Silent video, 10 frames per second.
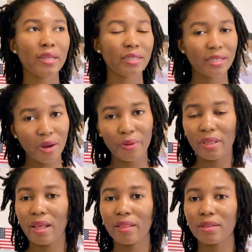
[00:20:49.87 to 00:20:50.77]
Share with
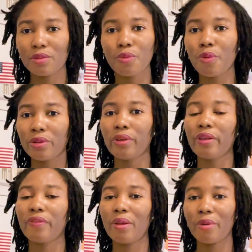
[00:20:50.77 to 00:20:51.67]
others who want to
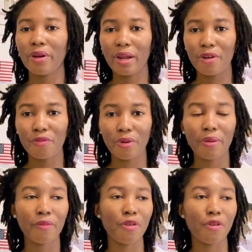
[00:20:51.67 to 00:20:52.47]
live the American dream.